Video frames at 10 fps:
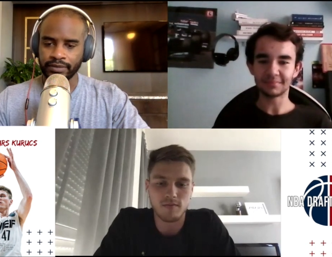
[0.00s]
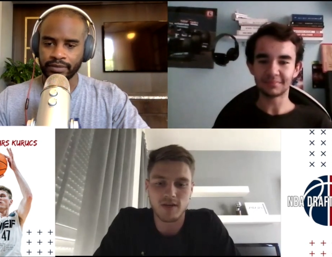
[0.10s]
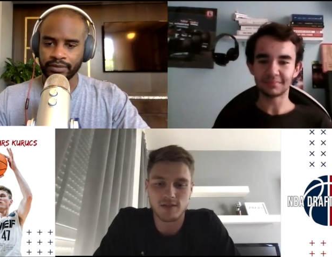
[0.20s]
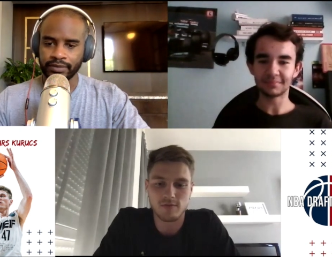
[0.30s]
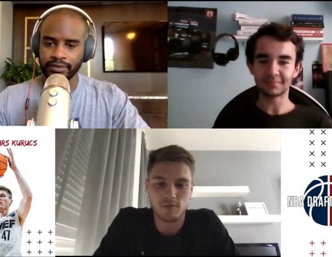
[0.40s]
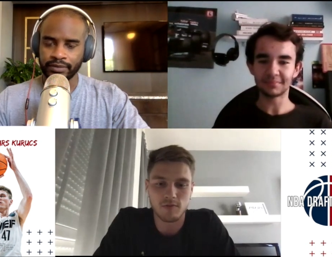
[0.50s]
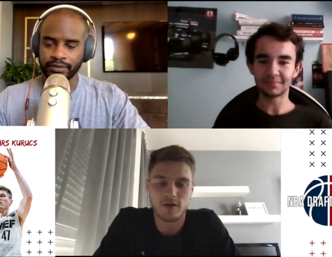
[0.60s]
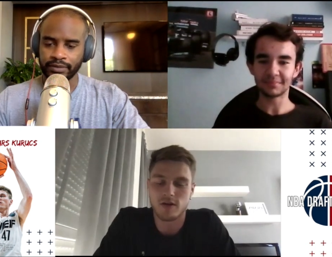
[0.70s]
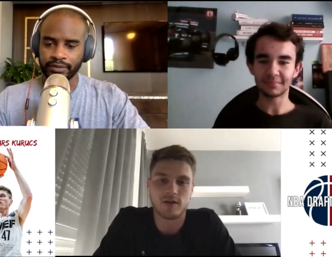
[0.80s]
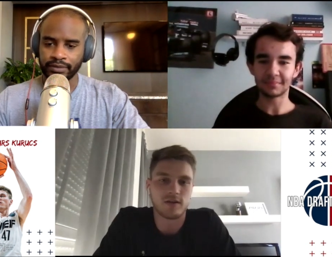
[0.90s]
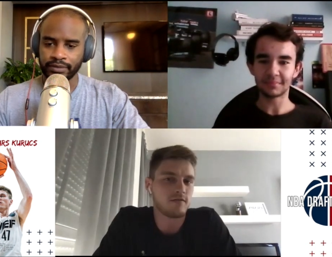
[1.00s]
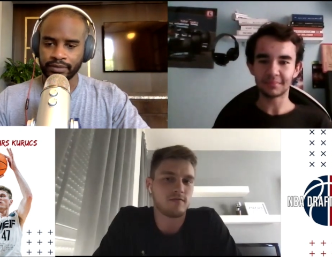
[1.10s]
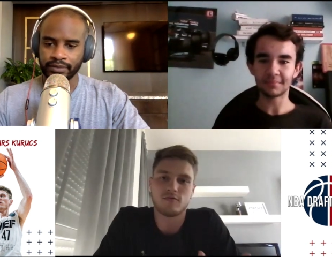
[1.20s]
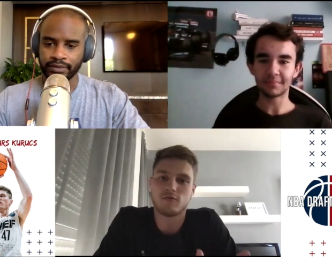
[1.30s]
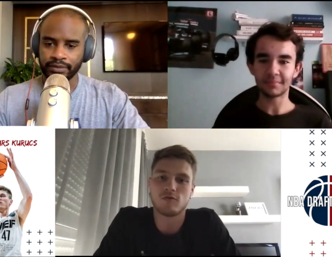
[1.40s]
Speaker 1: a basketball player and
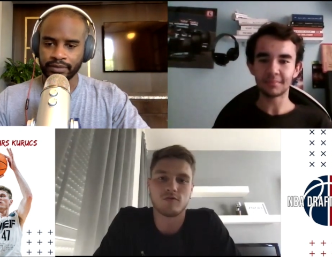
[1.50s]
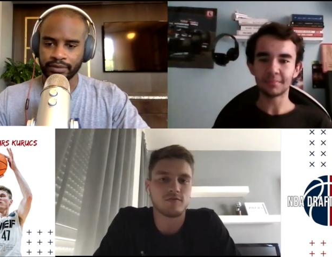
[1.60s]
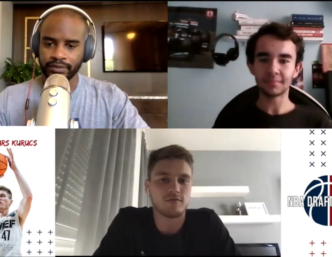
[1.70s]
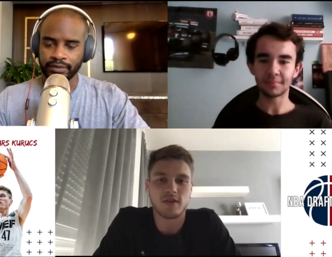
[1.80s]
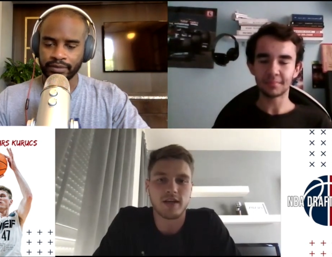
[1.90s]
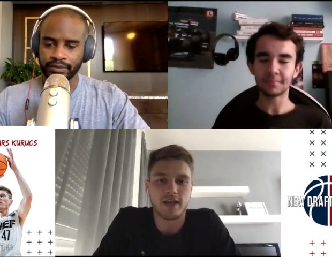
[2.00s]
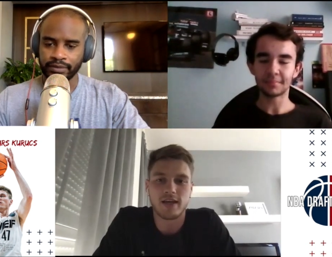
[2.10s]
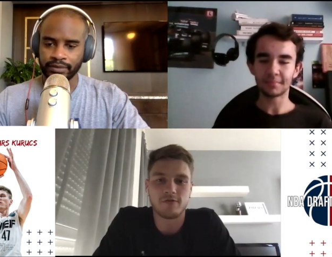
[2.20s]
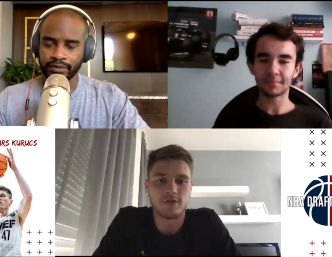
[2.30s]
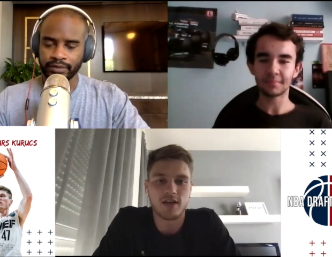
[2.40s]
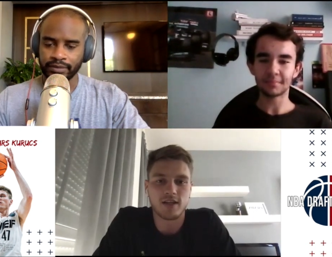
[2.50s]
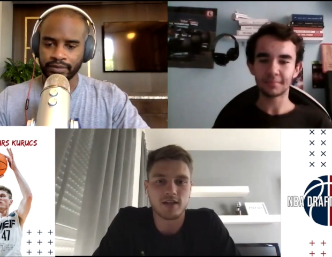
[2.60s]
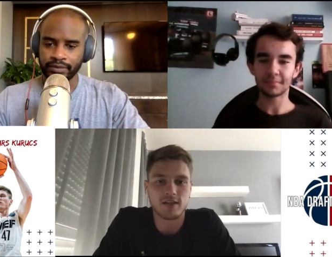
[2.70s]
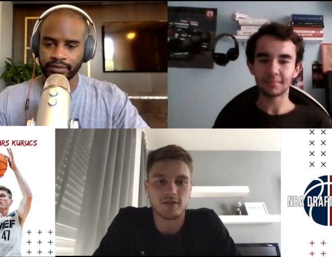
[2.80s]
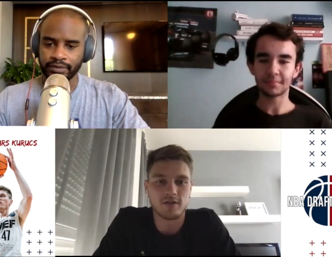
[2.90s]
who, like every
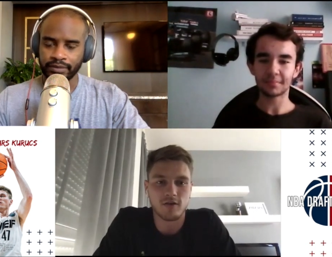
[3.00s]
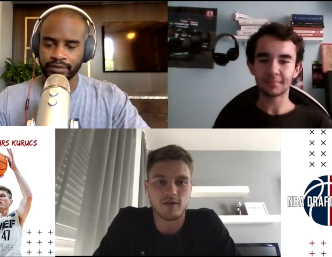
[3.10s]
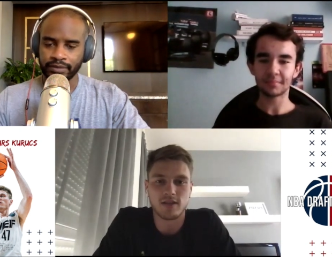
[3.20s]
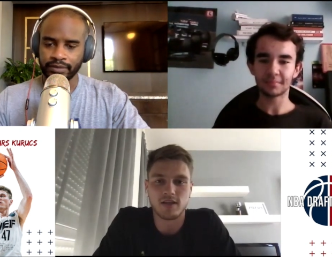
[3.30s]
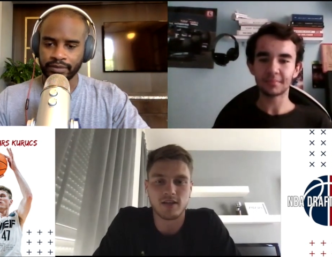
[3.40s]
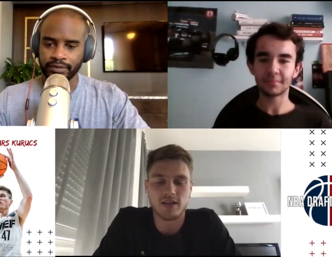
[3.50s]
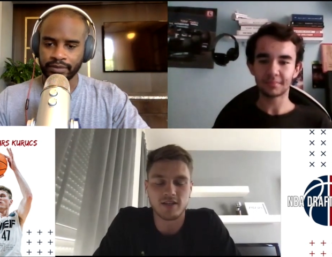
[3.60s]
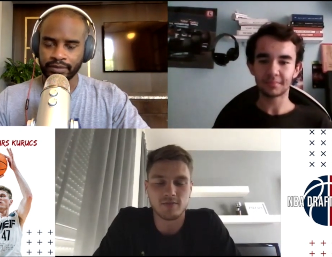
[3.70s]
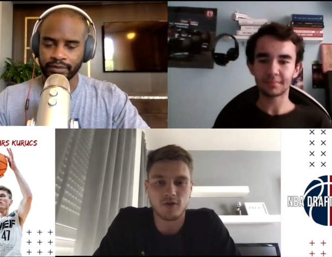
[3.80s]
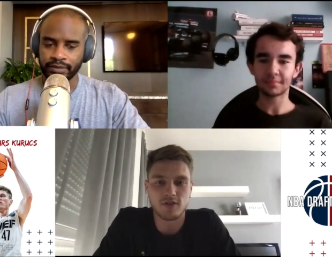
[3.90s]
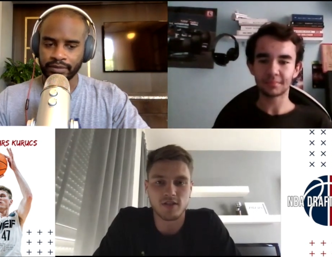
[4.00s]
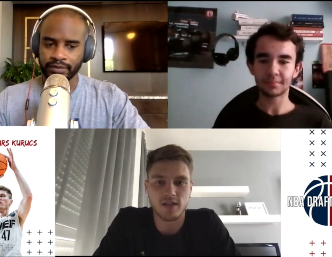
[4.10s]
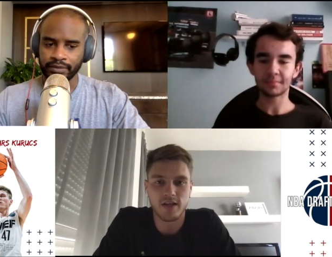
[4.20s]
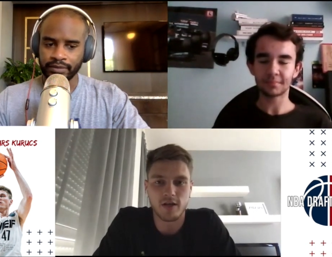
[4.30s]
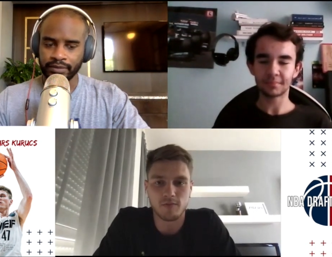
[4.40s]
athlete, you know, I think in any sports, it
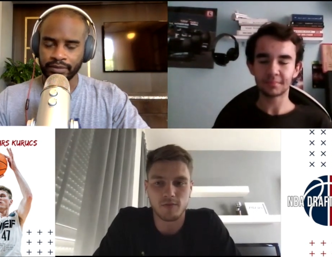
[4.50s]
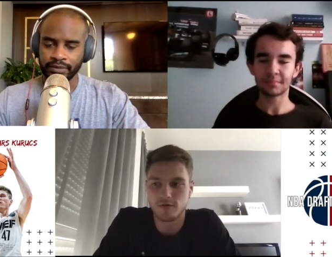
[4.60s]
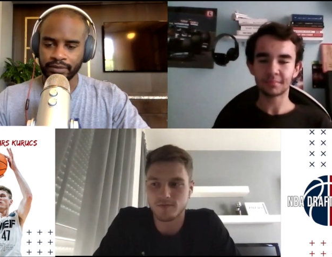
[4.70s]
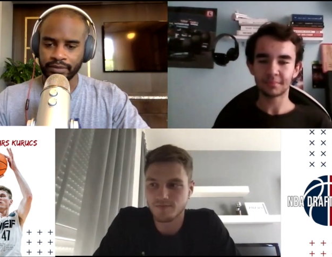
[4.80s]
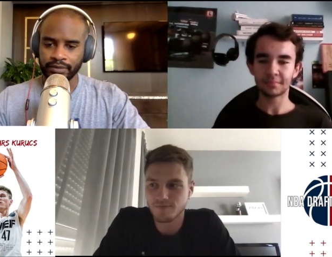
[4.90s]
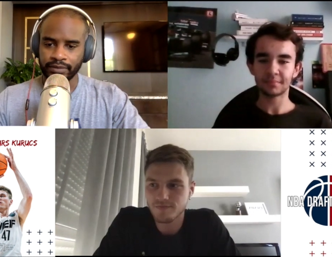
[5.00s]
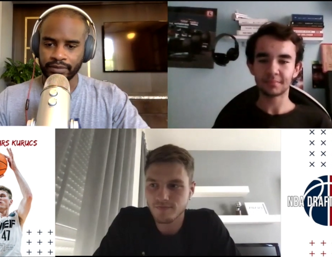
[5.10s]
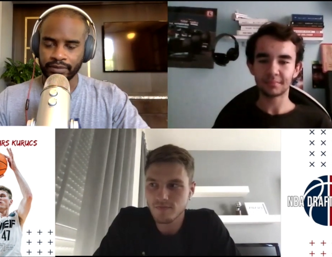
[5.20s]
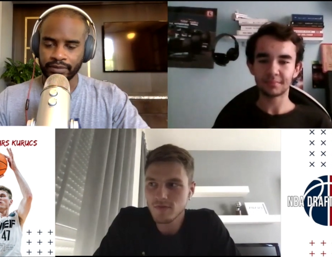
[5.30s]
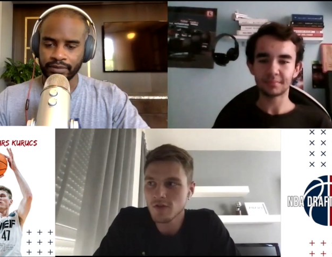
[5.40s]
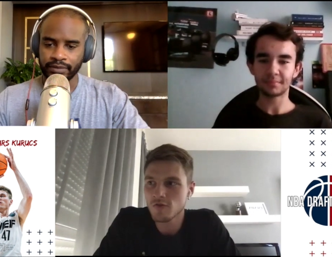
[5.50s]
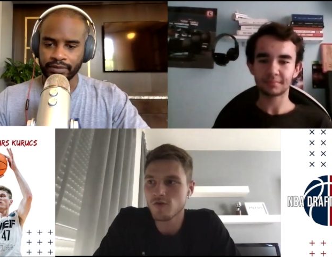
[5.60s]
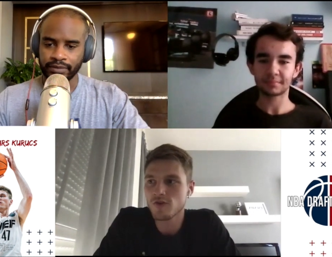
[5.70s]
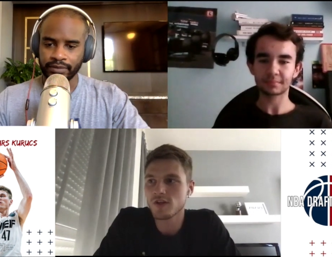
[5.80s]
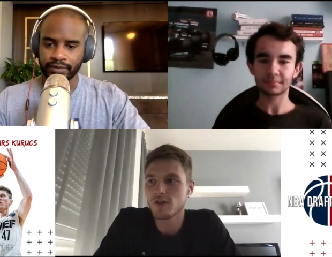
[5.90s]
can help you to
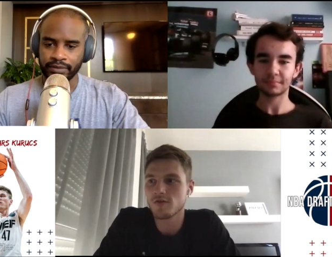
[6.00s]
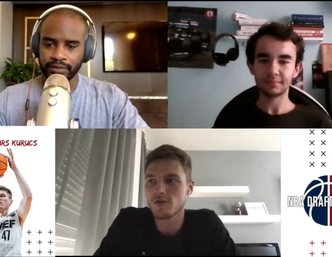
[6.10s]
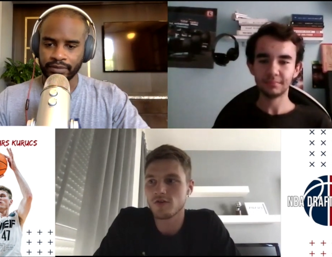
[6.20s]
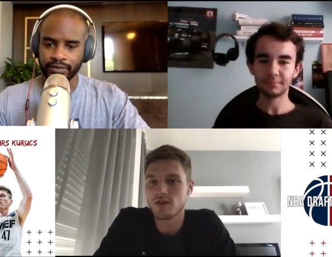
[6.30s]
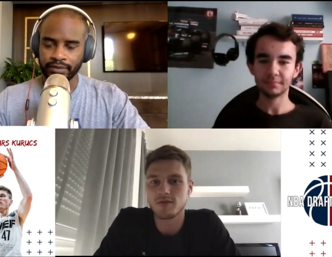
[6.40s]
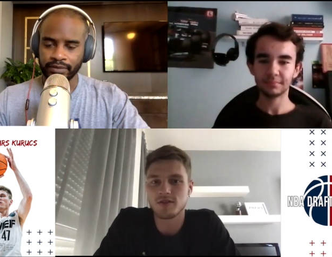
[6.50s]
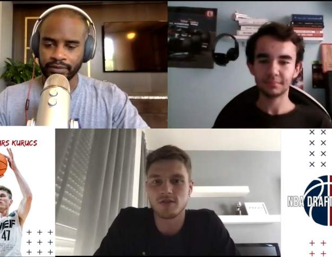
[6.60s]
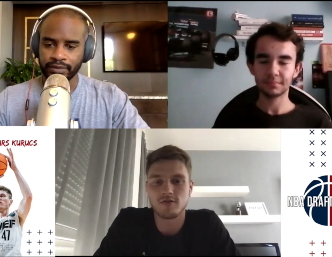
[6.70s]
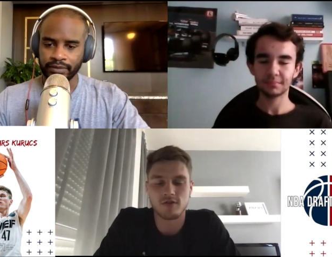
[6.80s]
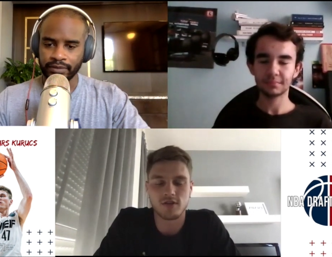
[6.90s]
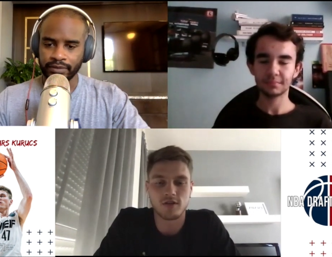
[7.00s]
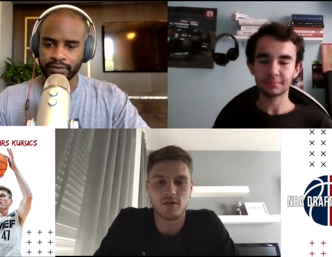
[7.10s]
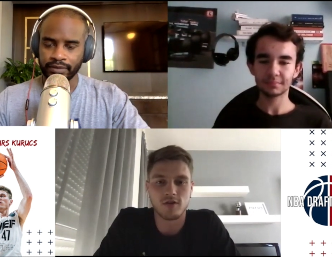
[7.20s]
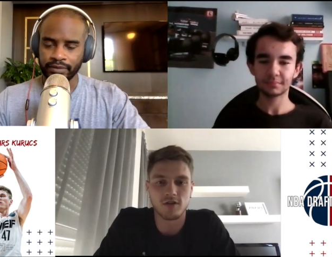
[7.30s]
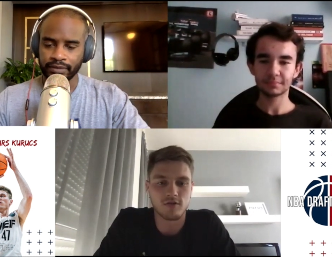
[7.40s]
really know your limits and to really
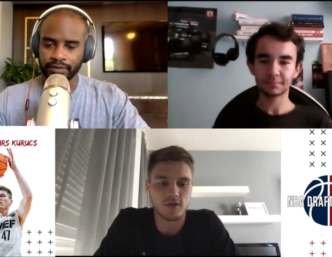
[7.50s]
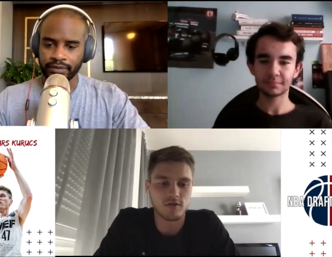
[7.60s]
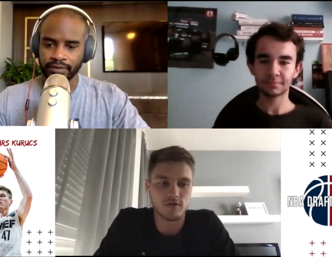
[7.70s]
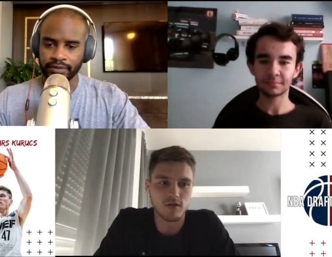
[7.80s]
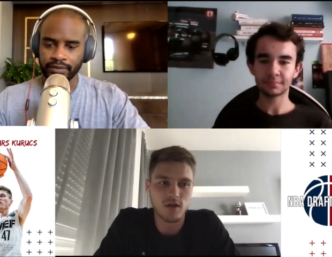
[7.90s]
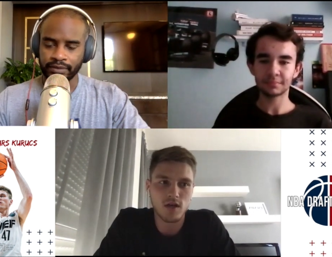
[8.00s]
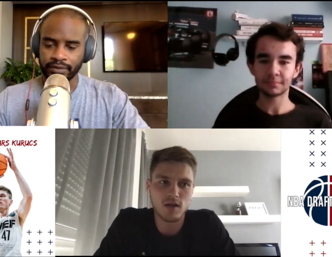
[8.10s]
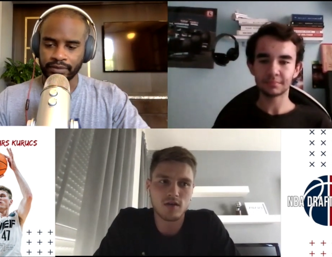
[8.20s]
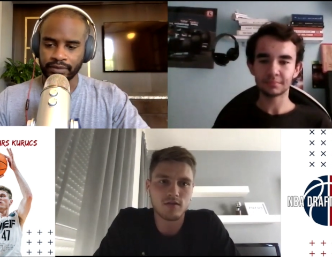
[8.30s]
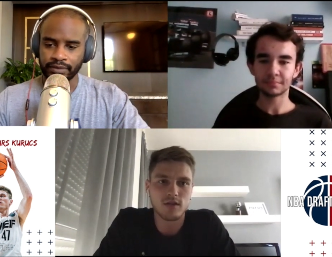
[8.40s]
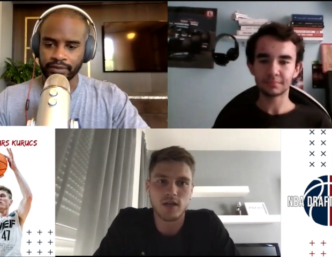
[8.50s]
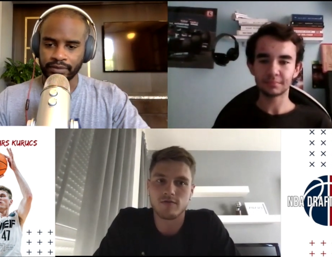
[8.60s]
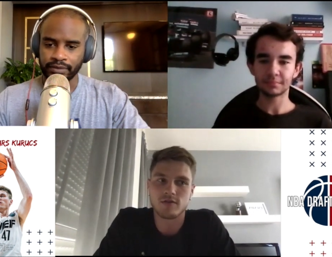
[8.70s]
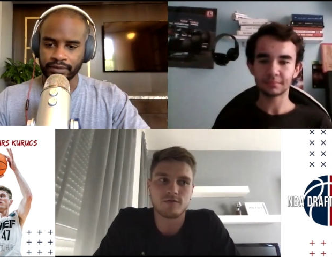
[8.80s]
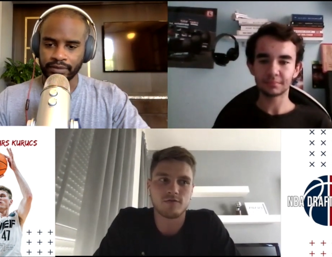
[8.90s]
know what you can do. That
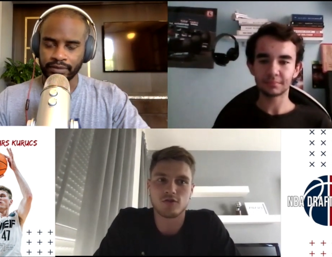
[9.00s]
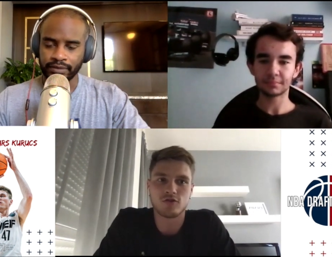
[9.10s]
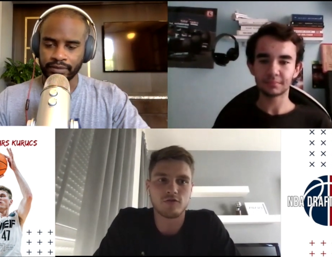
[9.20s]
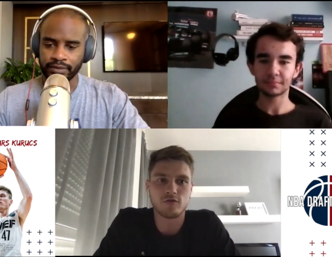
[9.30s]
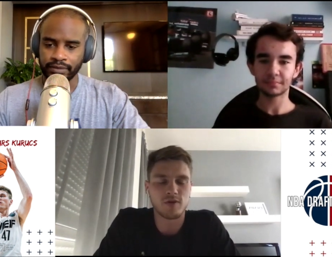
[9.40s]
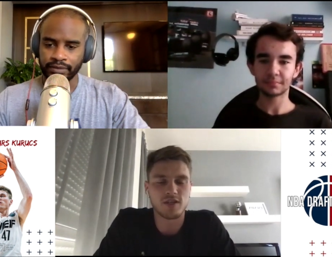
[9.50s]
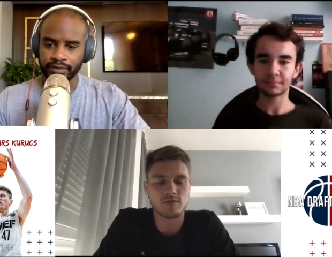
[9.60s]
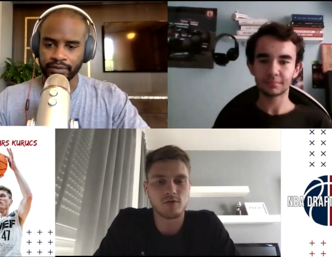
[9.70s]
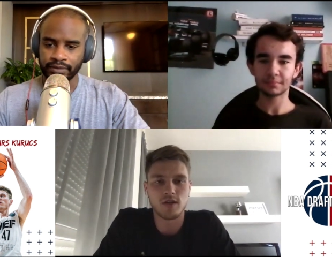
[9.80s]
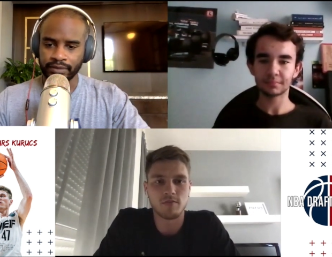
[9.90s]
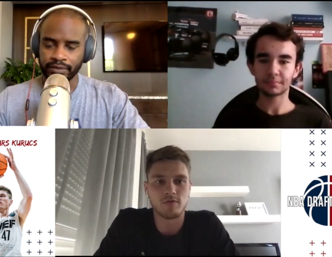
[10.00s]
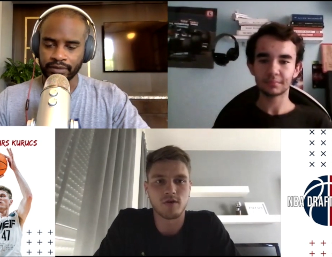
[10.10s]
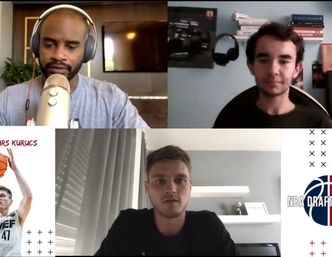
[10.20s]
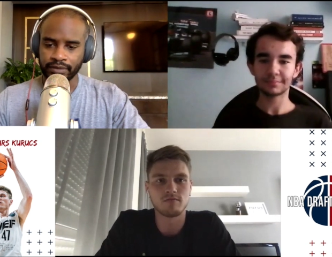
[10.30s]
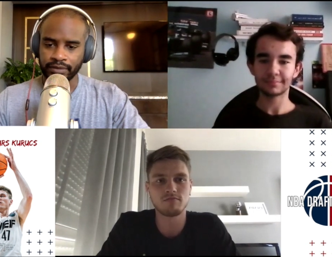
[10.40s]
was for sure for basketball number
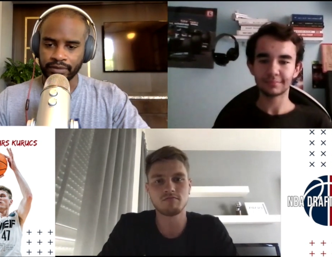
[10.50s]
one.